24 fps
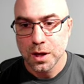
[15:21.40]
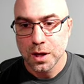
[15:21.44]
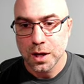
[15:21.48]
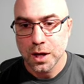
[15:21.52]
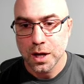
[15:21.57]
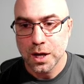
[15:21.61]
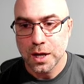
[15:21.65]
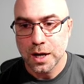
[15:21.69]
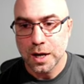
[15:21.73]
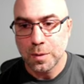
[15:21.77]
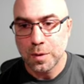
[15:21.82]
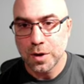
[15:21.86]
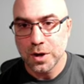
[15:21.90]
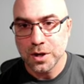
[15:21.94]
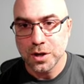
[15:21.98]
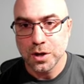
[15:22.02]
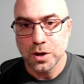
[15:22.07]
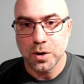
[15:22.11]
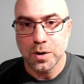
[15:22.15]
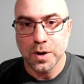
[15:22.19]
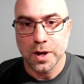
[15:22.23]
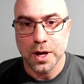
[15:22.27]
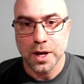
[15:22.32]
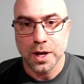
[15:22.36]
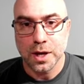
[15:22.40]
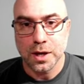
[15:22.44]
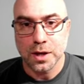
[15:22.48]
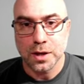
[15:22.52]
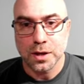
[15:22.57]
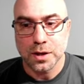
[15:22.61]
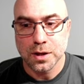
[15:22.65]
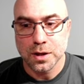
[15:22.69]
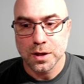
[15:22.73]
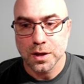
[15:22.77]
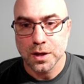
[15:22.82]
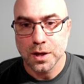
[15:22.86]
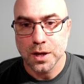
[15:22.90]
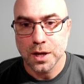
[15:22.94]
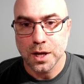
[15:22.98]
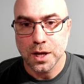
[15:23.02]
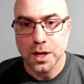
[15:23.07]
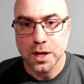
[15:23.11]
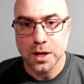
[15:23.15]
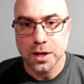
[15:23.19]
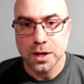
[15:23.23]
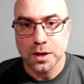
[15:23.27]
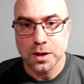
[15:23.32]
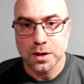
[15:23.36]
And I want to go ahead
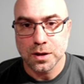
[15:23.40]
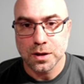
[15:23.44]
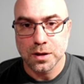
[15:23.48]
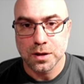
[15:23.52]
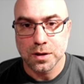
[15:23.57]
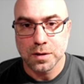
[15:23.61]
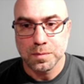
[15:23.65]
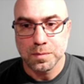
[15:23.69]
and